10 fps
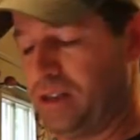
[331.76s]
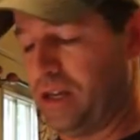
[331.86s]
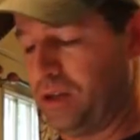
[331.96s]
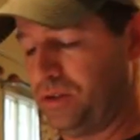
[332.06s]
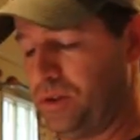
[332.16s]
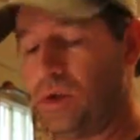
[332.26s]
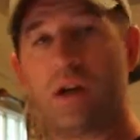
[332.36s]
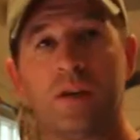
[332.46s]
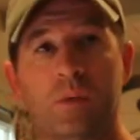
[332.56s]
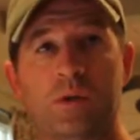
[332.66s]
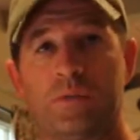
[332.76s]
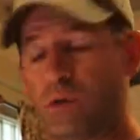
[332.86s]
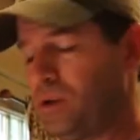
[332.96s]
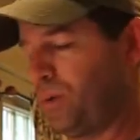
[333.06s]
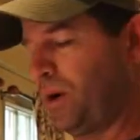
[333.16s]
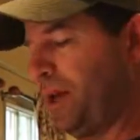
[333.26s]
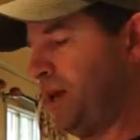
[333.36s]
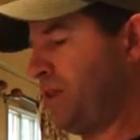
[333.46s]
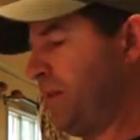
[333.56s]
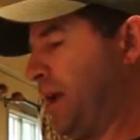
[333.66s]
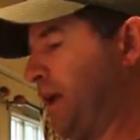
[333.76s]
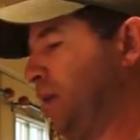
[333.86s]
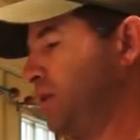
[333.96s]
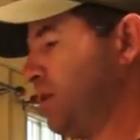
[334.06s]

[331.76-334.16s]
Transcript: let it on too long. It will boil right out of the pan.